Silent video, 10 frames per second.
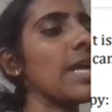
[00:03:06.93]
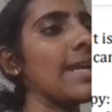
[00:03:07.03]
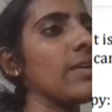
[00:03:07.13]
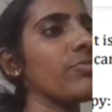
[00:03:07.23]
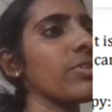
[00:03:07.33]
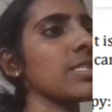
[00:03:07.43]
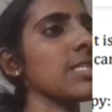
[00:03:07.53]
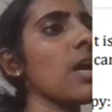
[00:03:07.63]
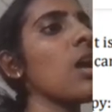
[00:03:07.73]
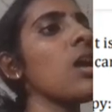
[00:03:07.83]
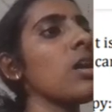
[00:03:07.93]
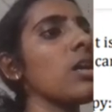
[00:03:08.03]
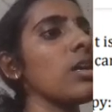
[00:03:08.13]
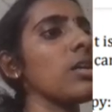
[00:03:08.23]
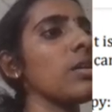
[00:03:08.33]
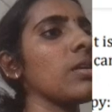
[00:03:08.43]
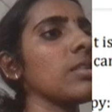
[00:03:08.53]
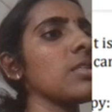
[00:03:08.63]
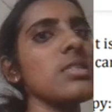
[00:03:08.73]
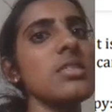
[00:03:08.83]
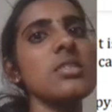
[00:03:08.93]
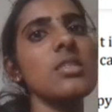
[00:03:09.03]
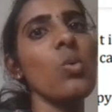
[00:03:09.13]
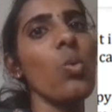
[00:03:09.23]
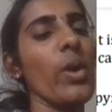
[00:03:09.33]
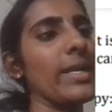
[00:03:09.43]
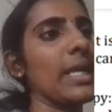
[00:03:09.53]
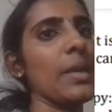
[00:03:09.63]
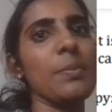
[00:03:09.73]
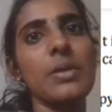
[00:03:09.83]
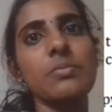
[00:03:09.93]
side effects. This is the one type.